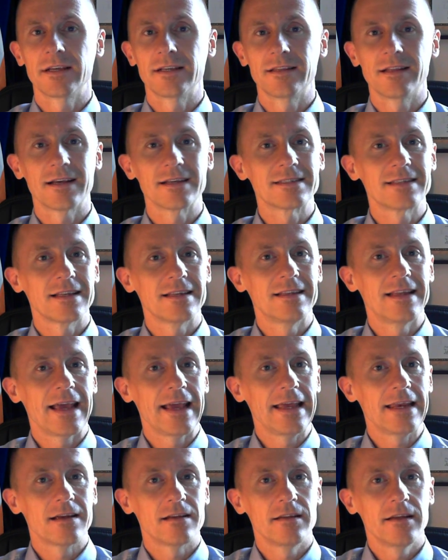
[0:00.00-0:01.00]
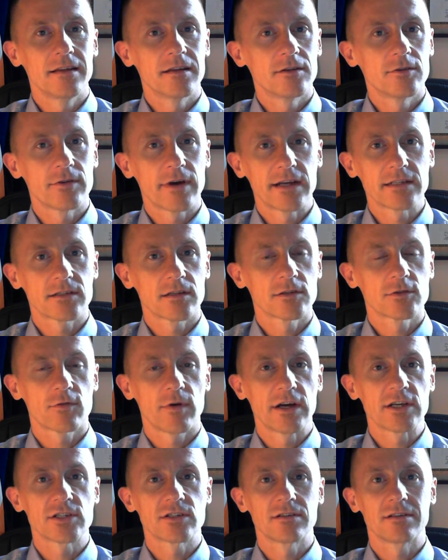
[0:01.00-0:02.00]
Does the data needed to answer this
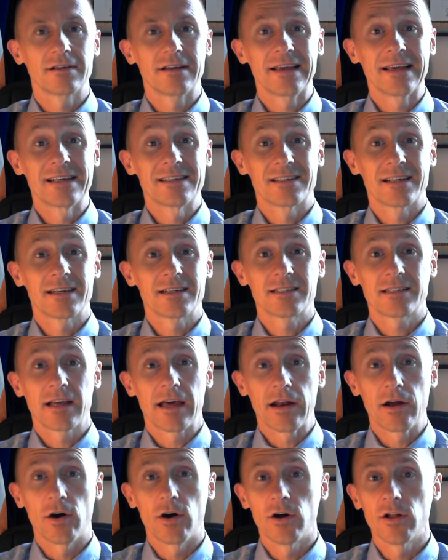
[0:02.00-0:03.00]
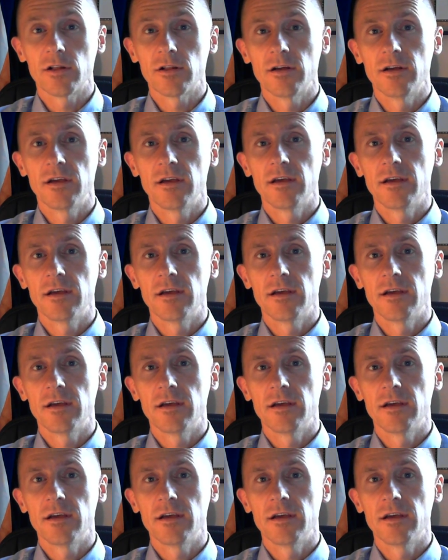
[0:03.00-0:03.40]
question exist at all?